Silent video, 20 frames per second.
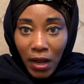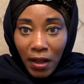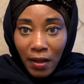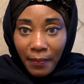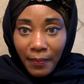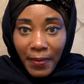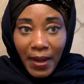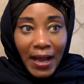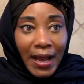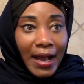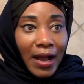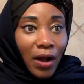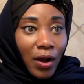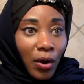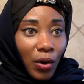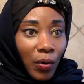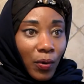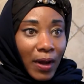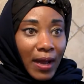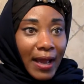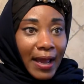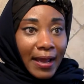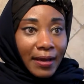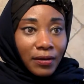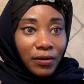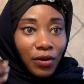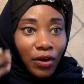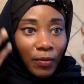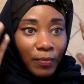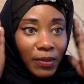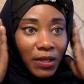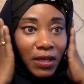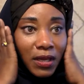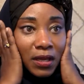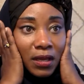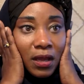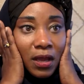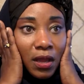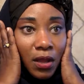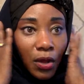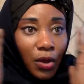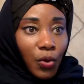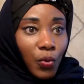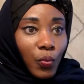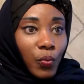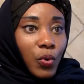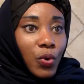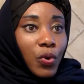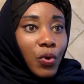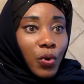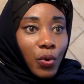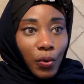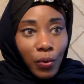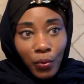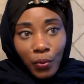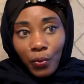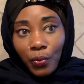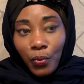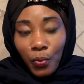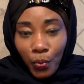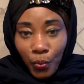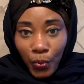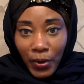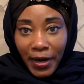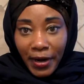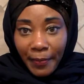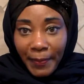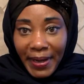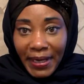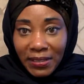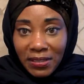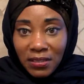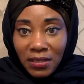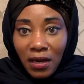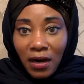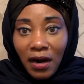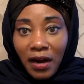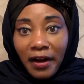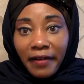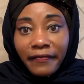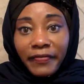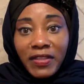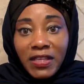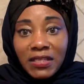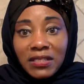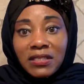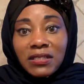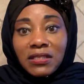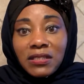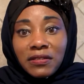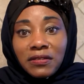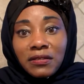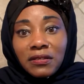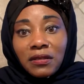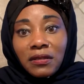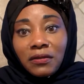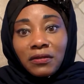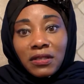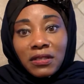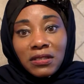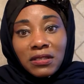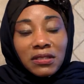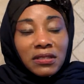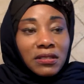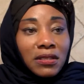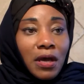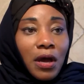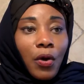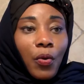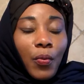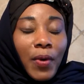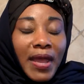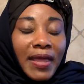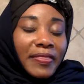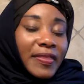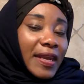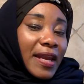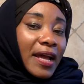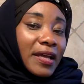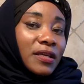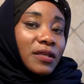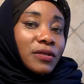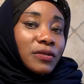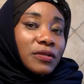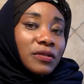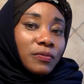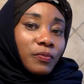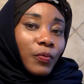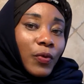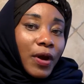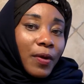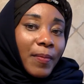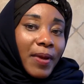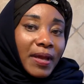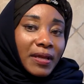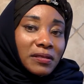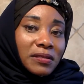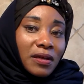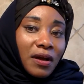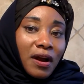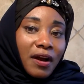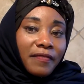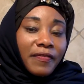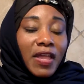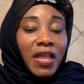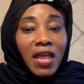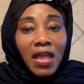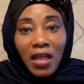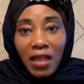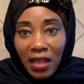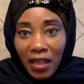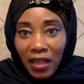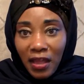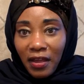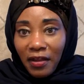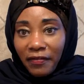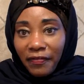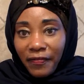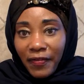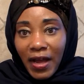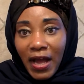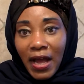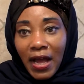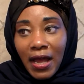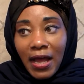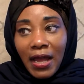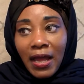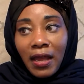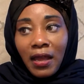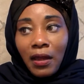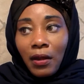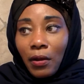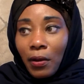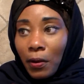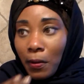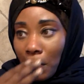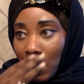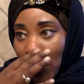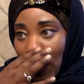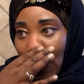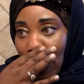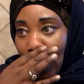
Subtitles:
how I normally will wear my scarf. This is a way that I use wear my scarf if I